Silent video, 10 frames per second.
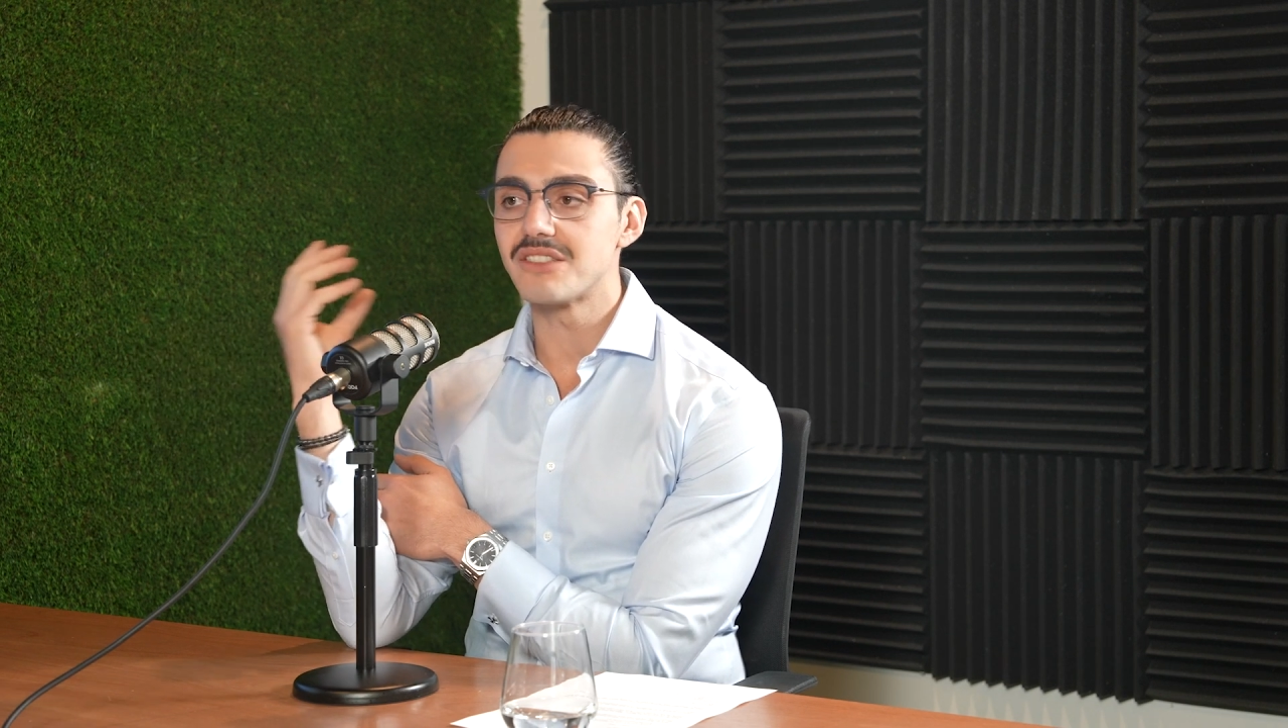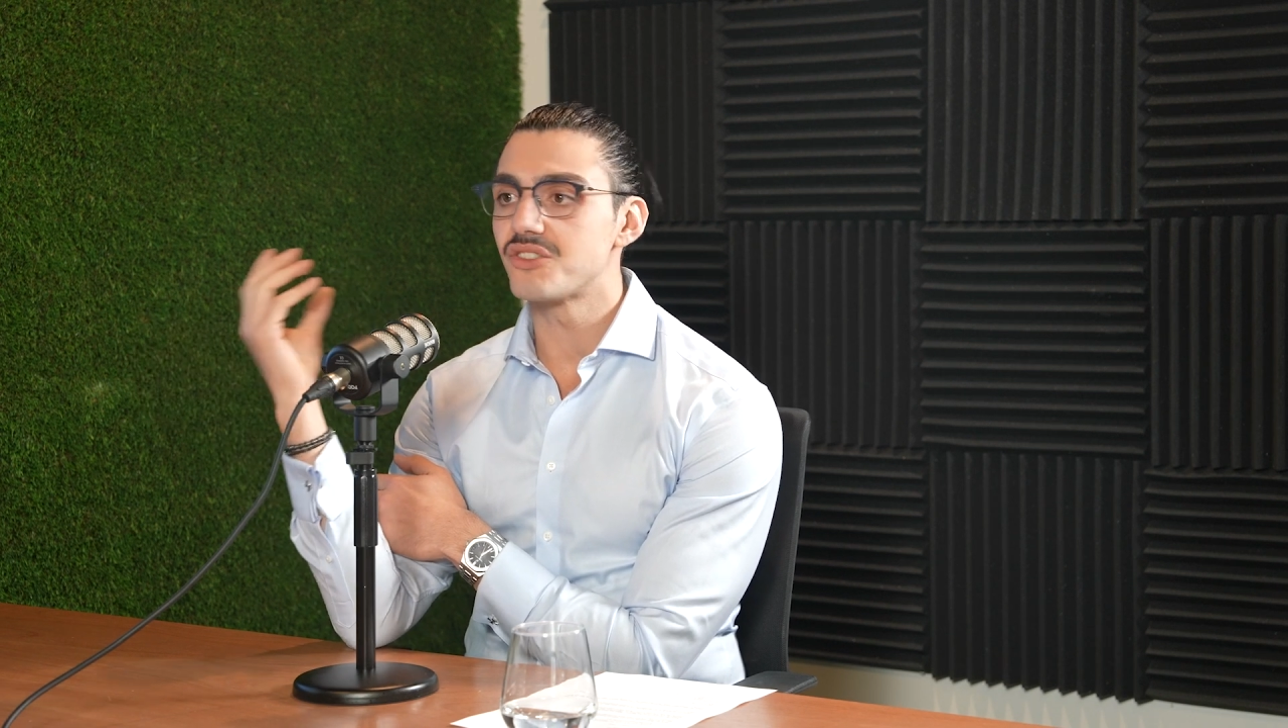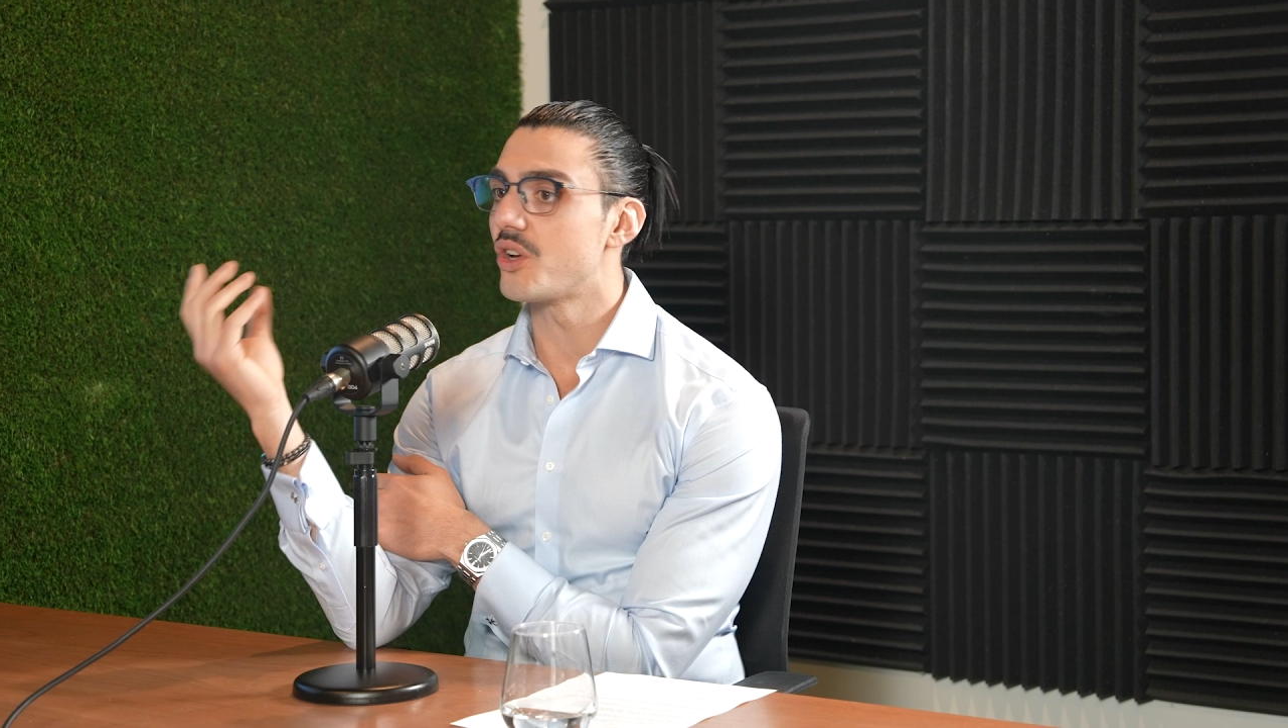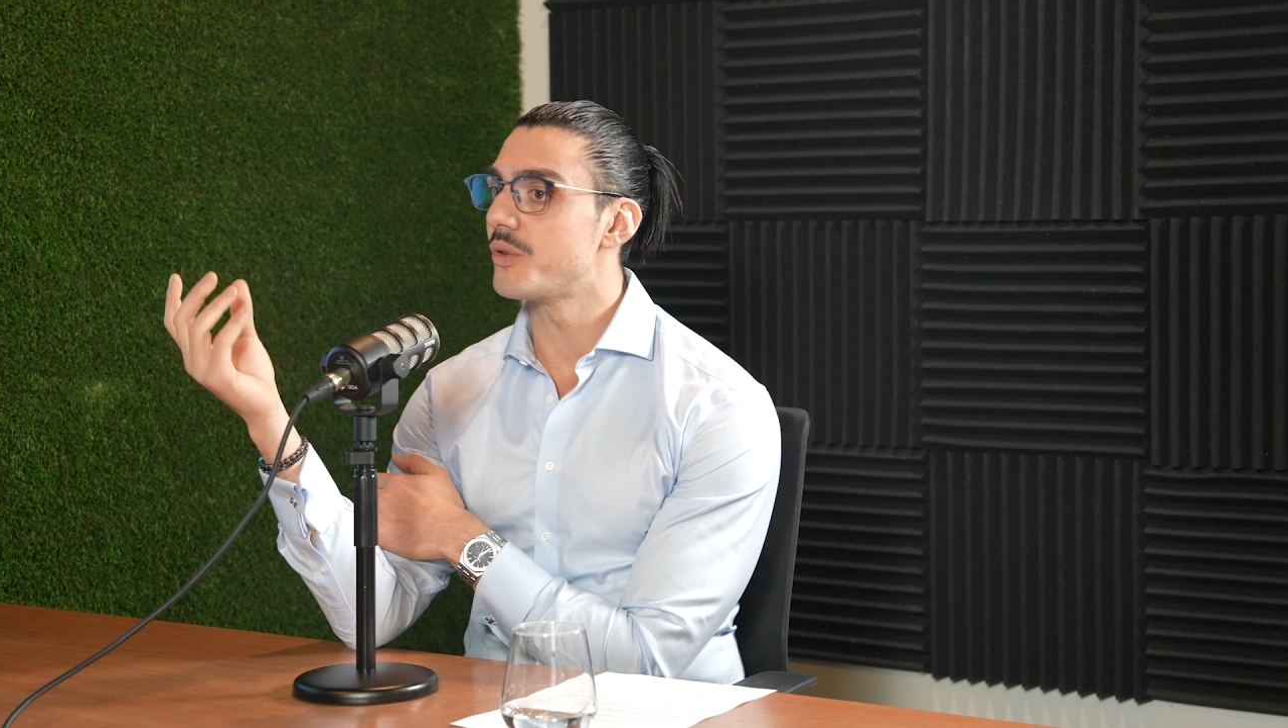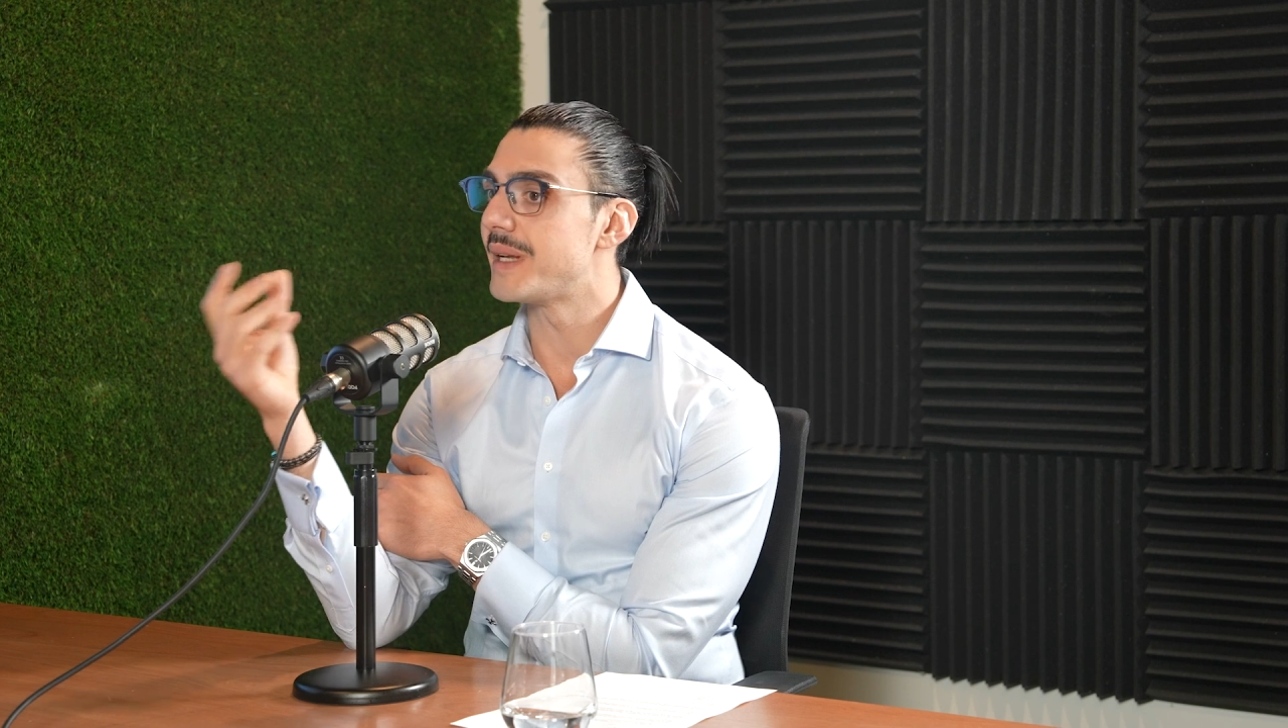
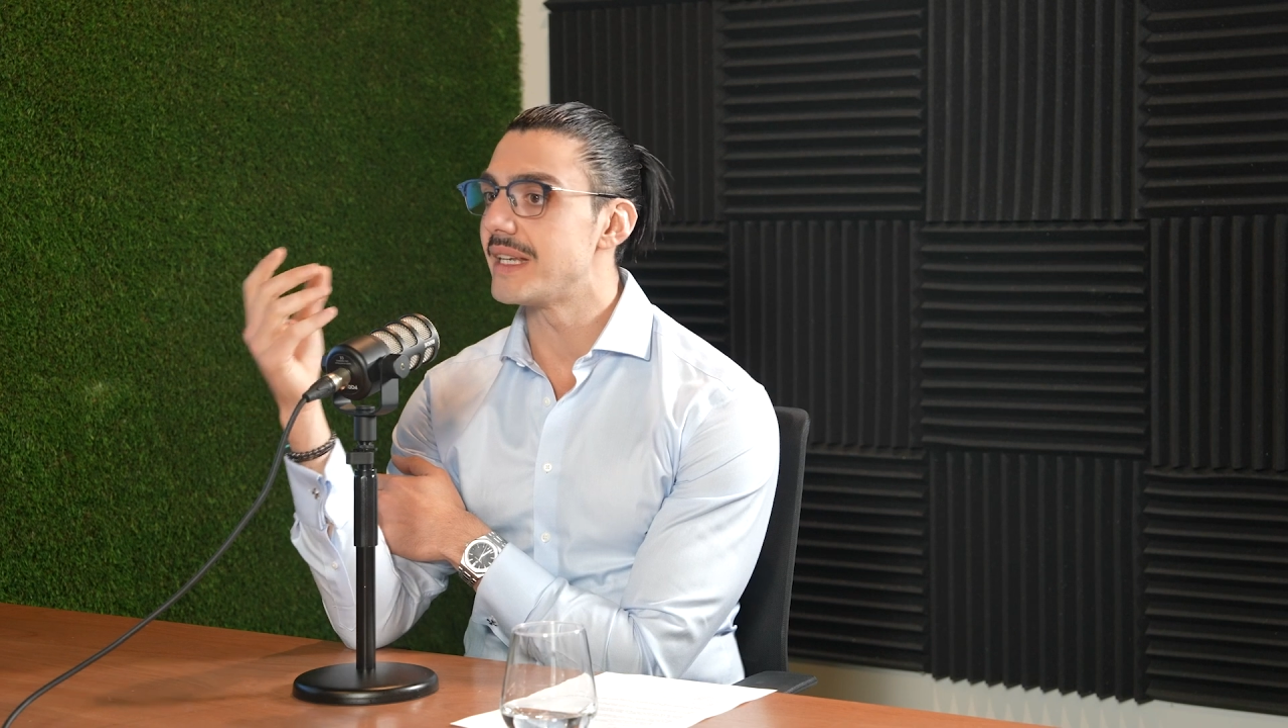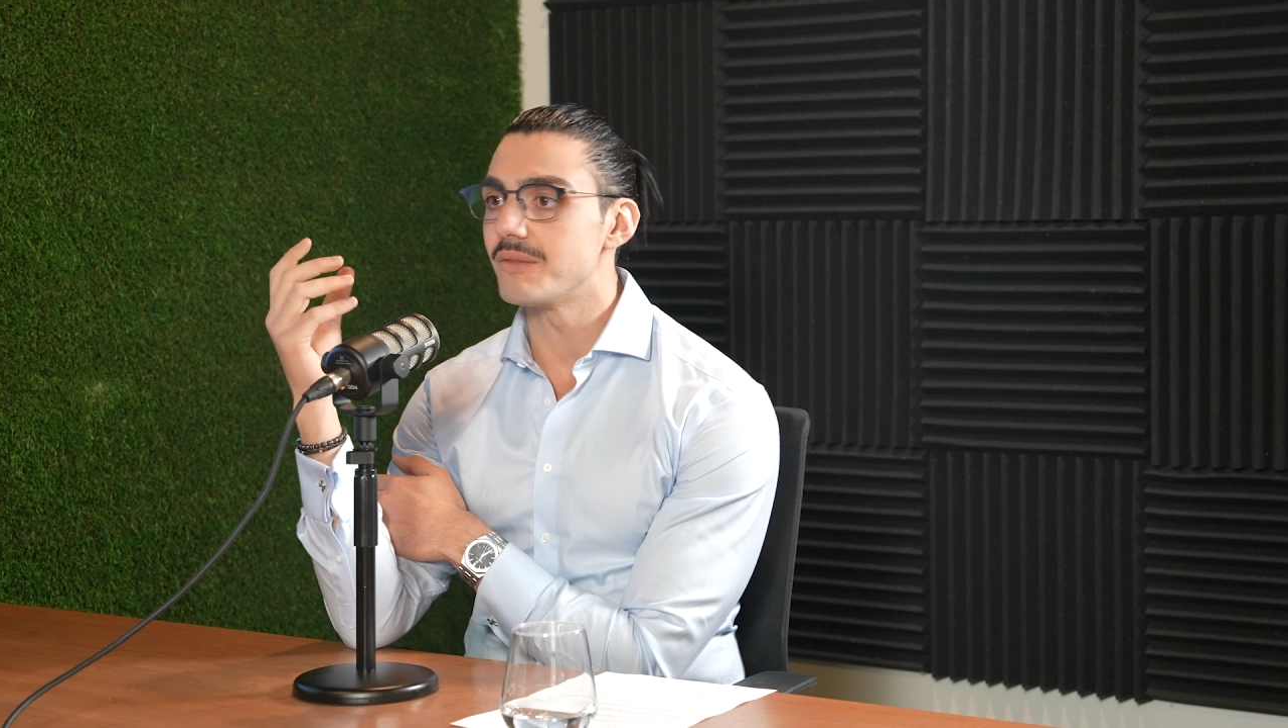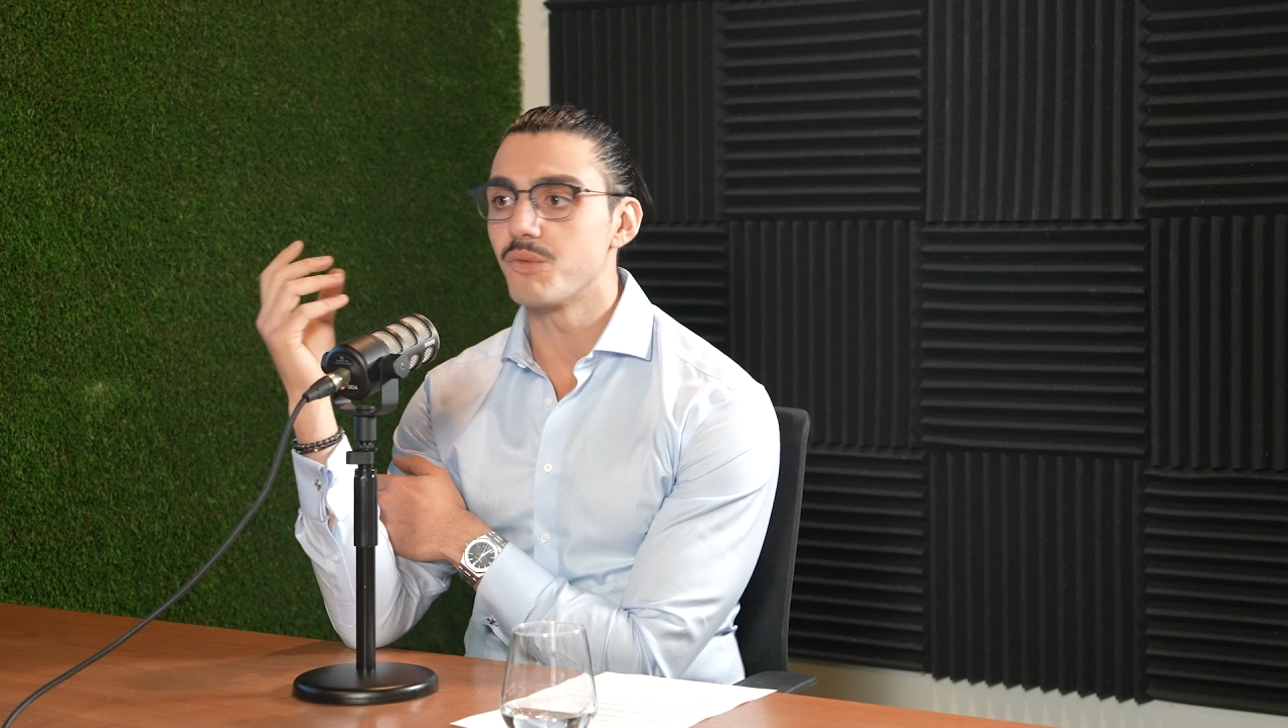so many